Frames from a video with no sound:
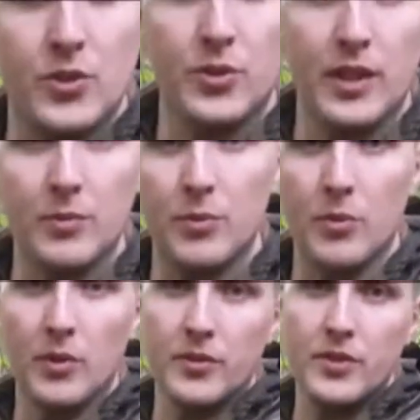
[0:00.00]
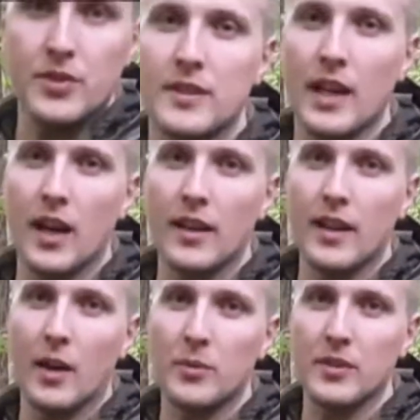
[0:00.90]
sure that we won't die
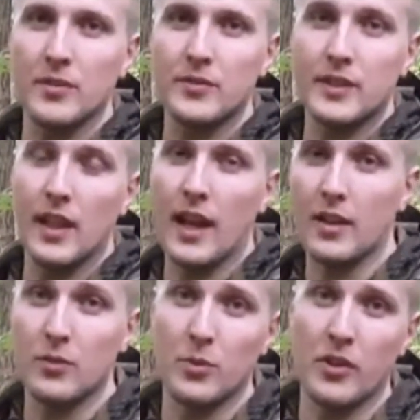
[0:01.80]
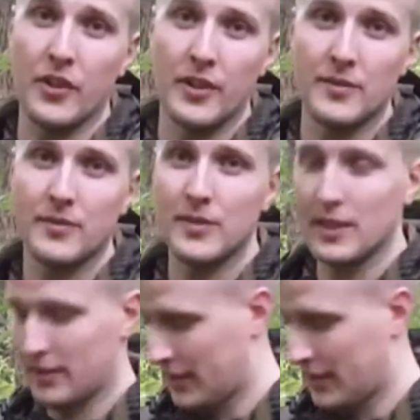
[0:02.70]
out of the lack of water, right?